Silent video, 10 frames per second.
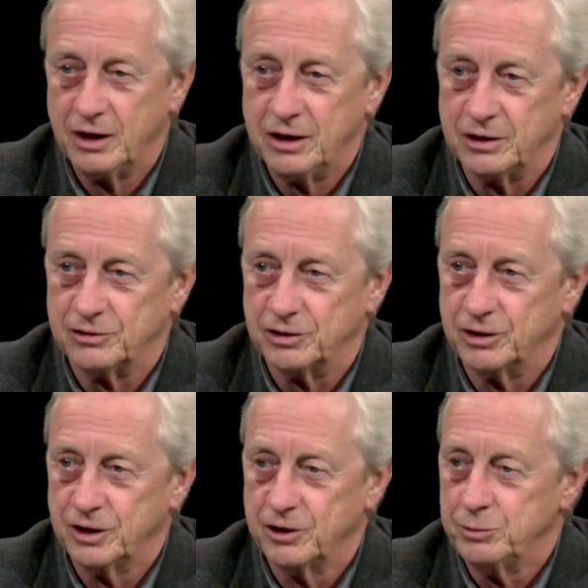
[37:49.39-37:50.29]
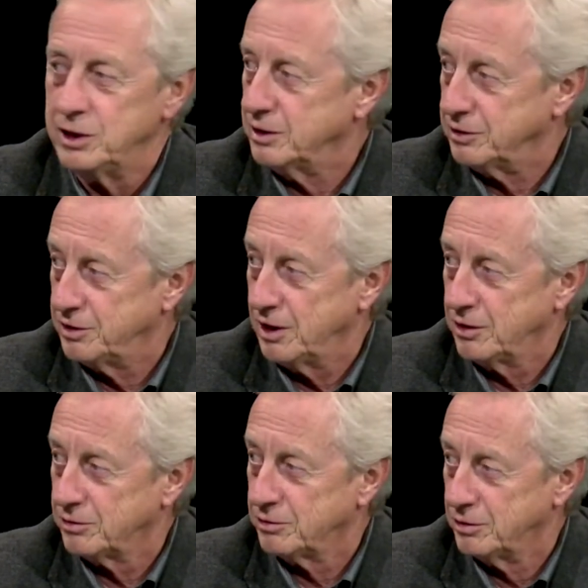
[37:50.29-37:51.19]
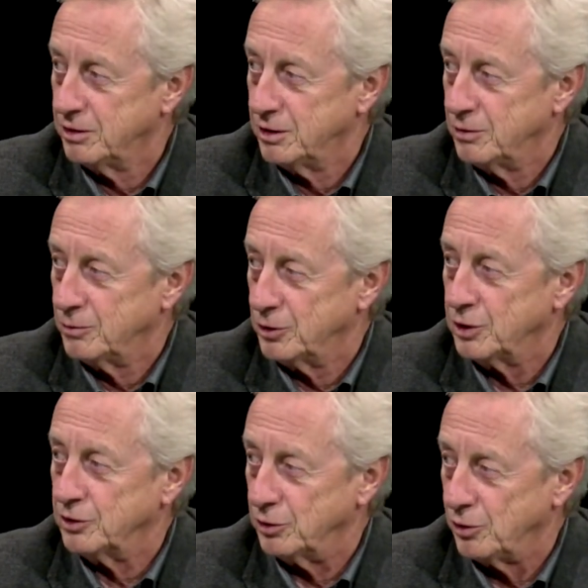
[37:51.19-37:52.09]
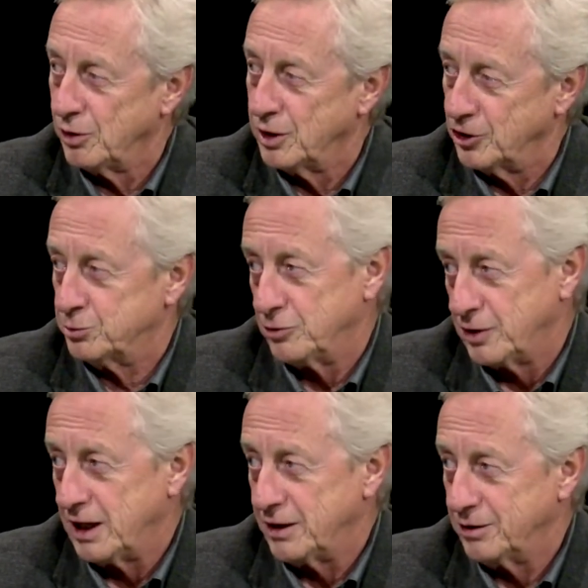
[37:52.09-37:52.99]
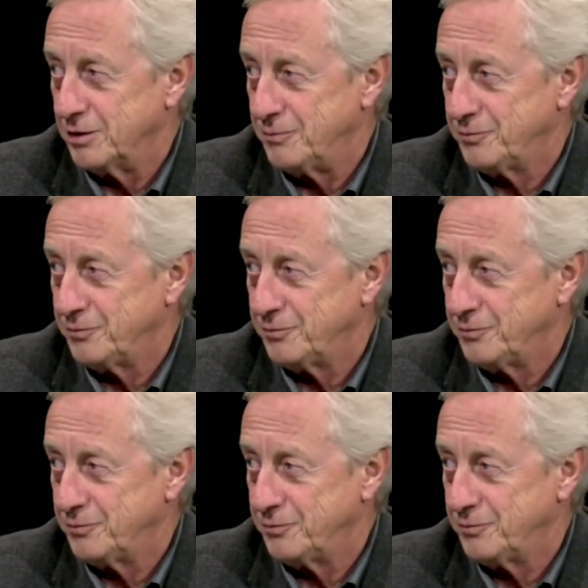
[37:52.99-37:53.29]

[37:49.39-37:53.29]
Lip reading: is learning to be content with what the Lord has provided